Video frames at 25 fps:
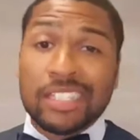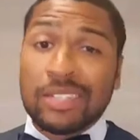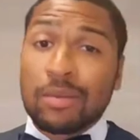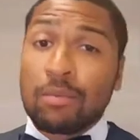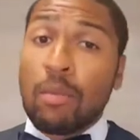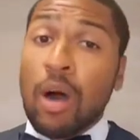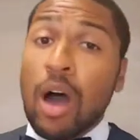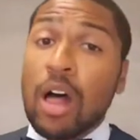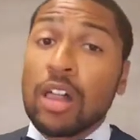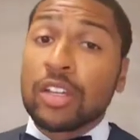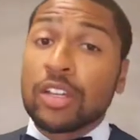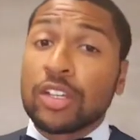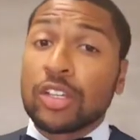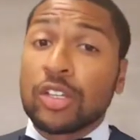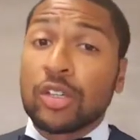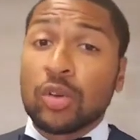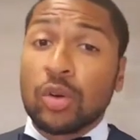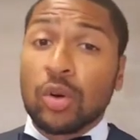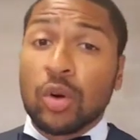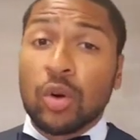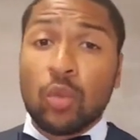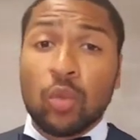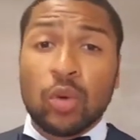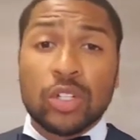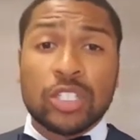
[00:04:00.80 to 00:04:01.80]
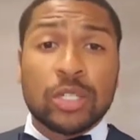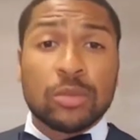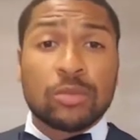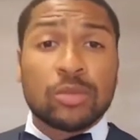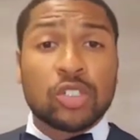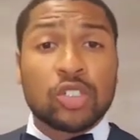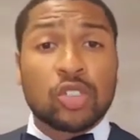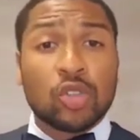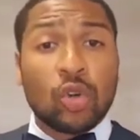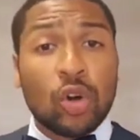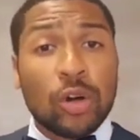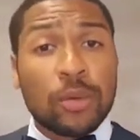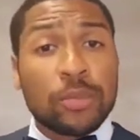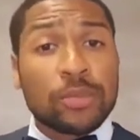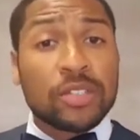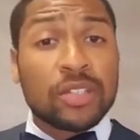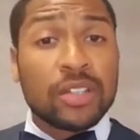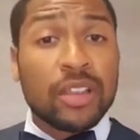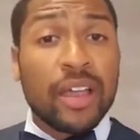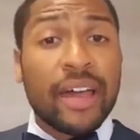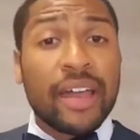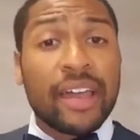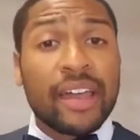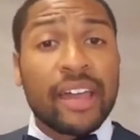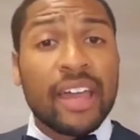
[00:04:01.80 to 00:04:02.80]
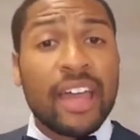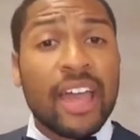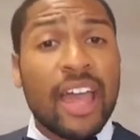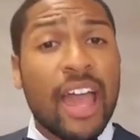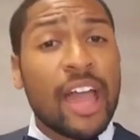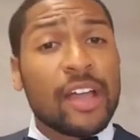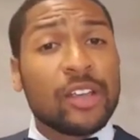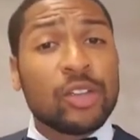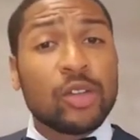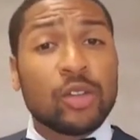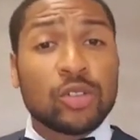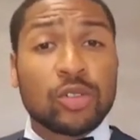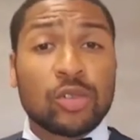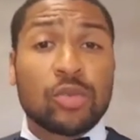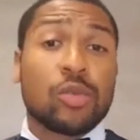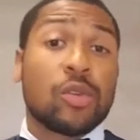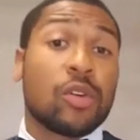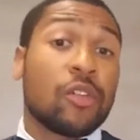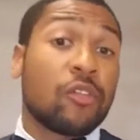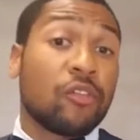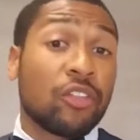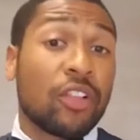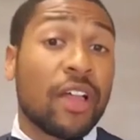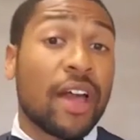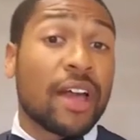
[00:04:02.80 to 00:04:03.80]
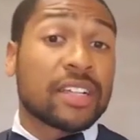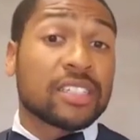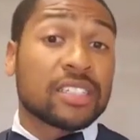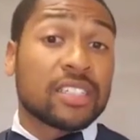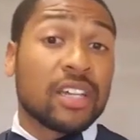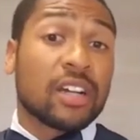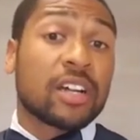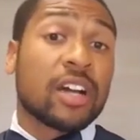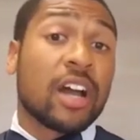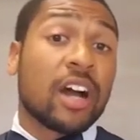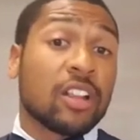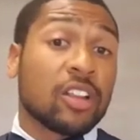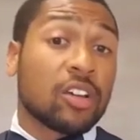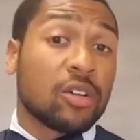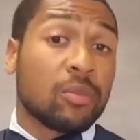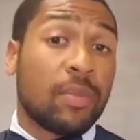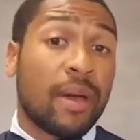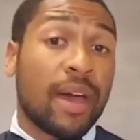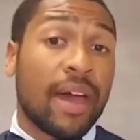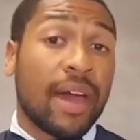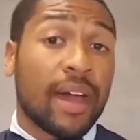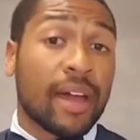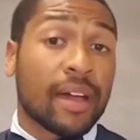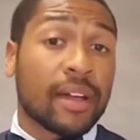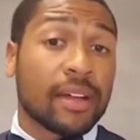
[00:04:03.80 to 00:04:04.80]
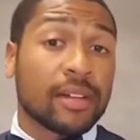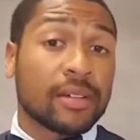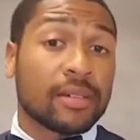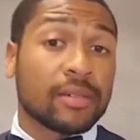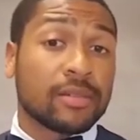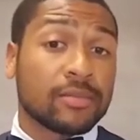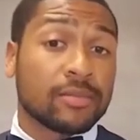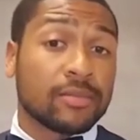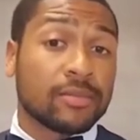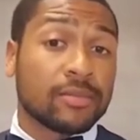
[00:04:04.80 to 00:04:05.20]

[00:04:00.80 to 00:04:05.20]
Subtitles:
is a molecule which absorbs light and usually reflects a color back.